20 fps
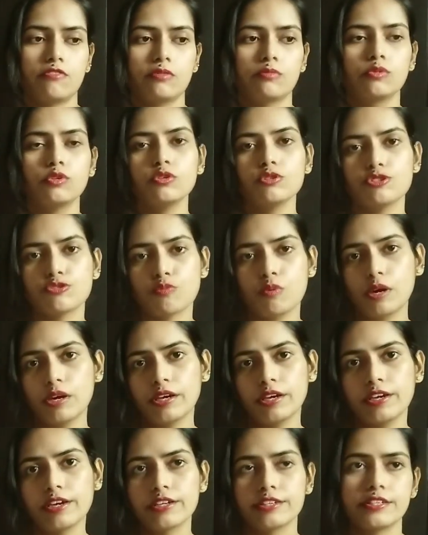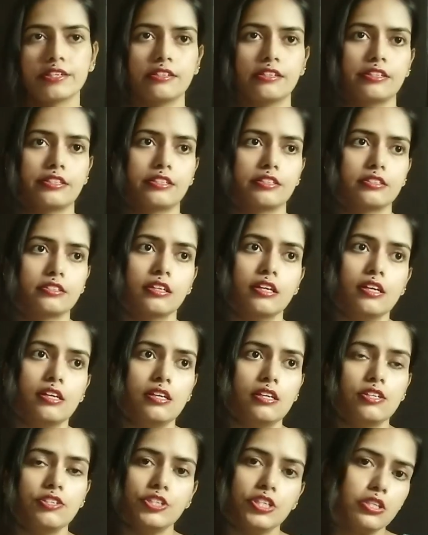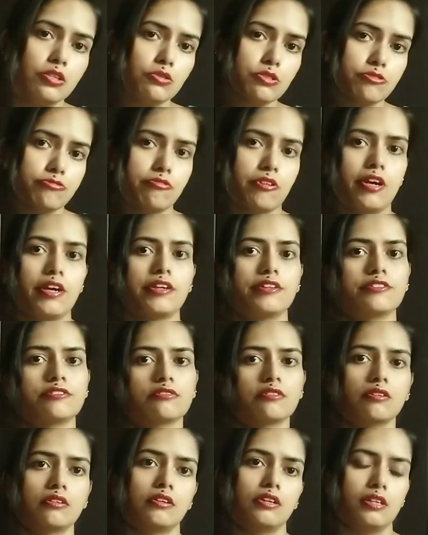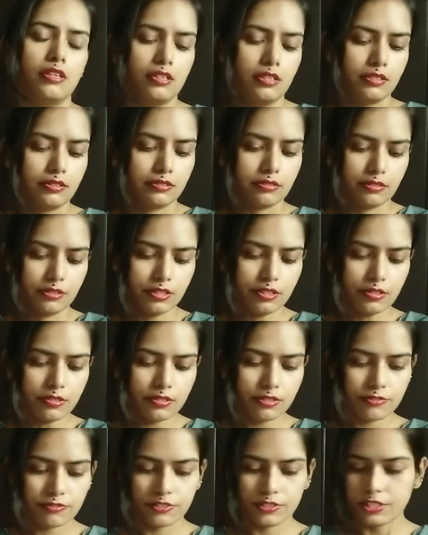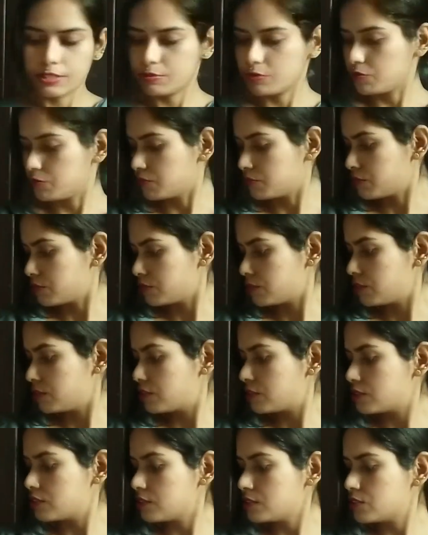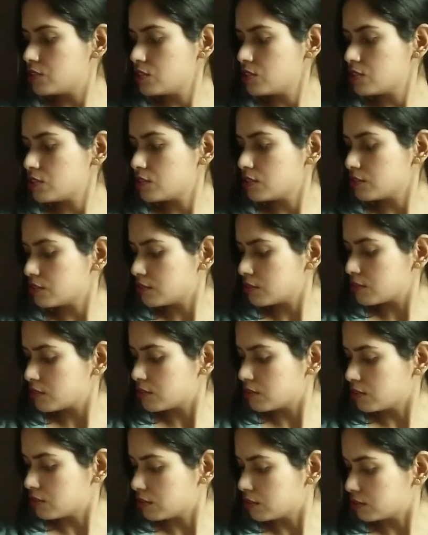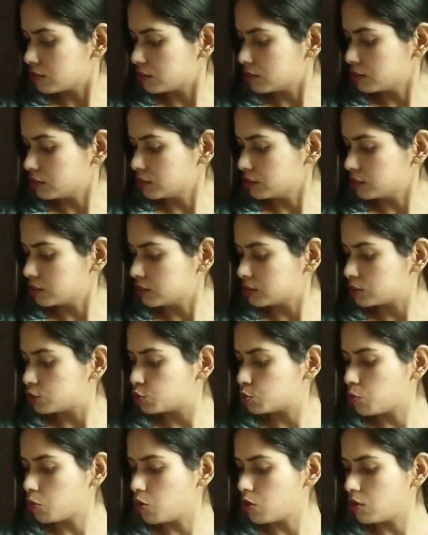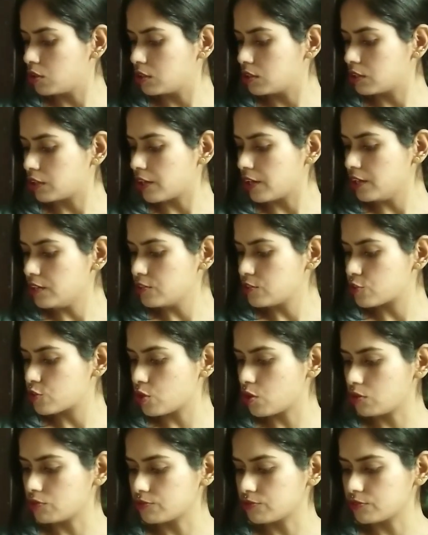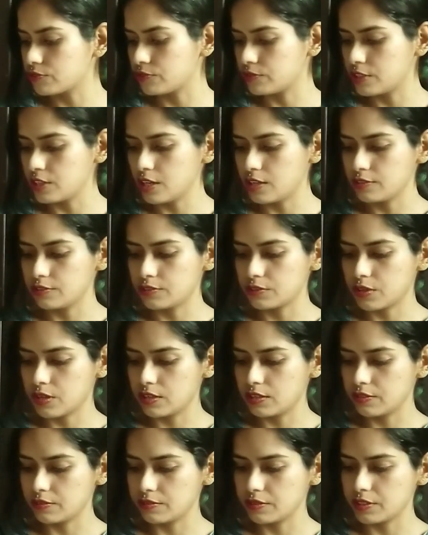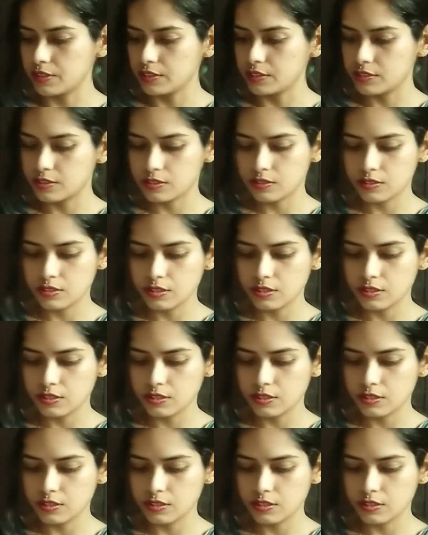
a bluish white and like a yellowish white or different types of. So there's just a little small hint of the other color in it.